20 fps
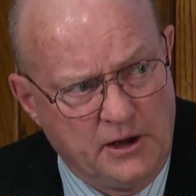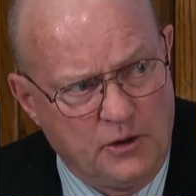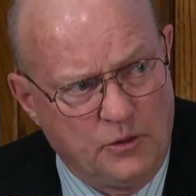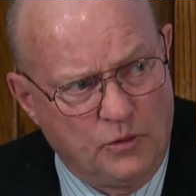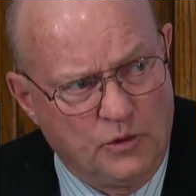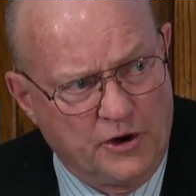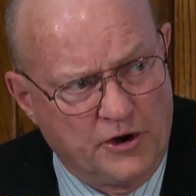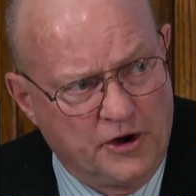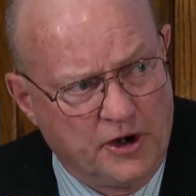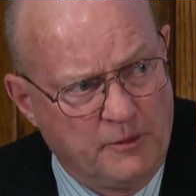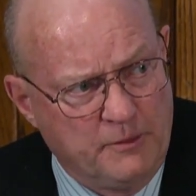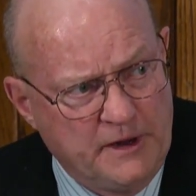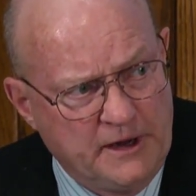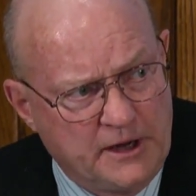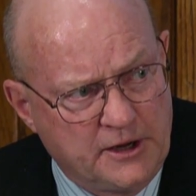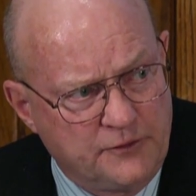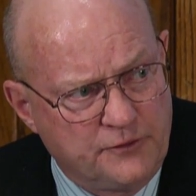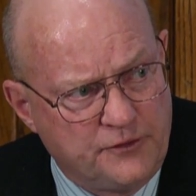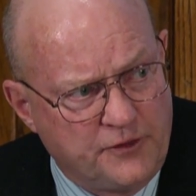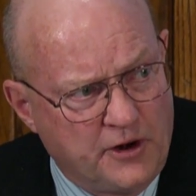we're going to be
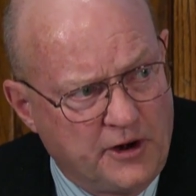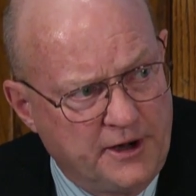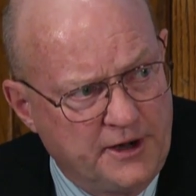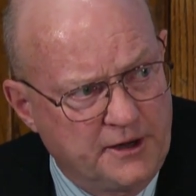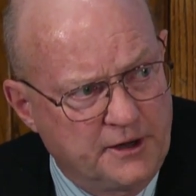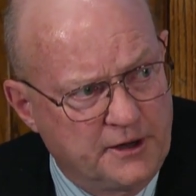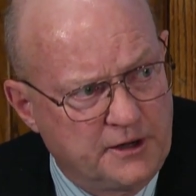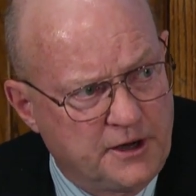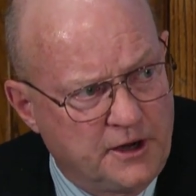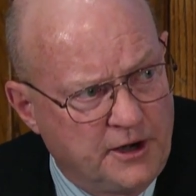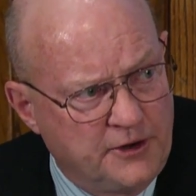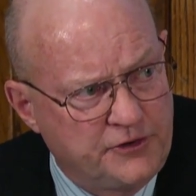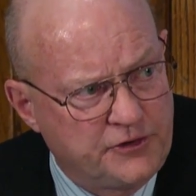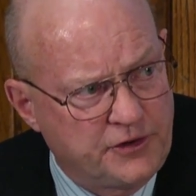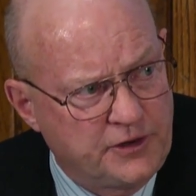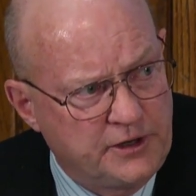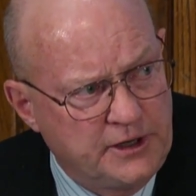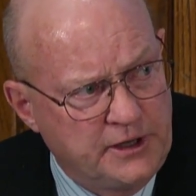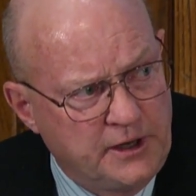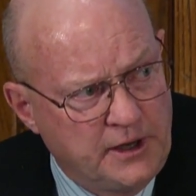confronting a
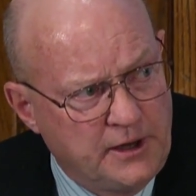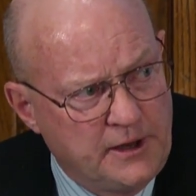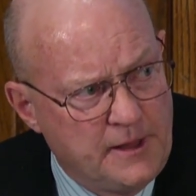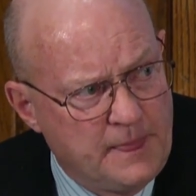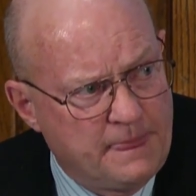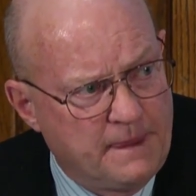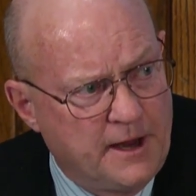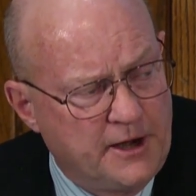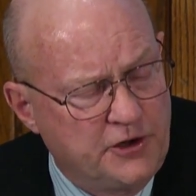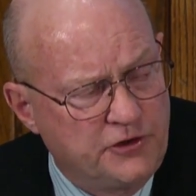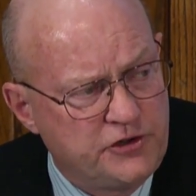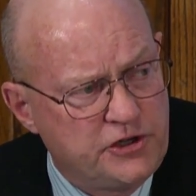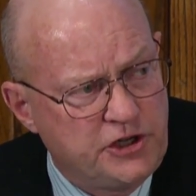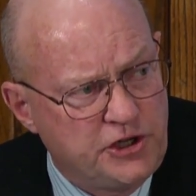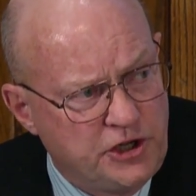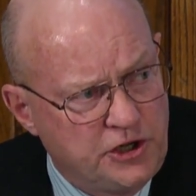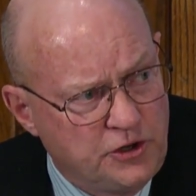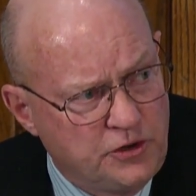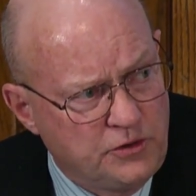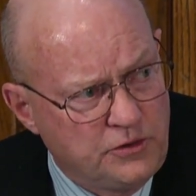country that is
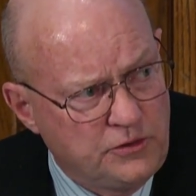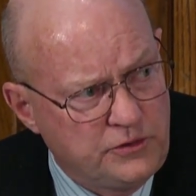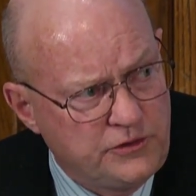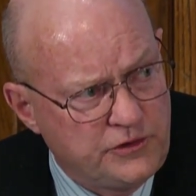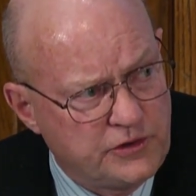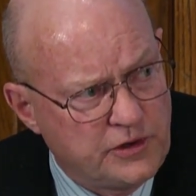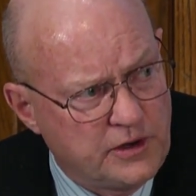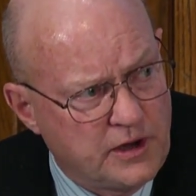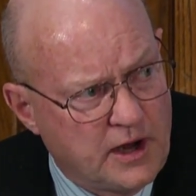huge.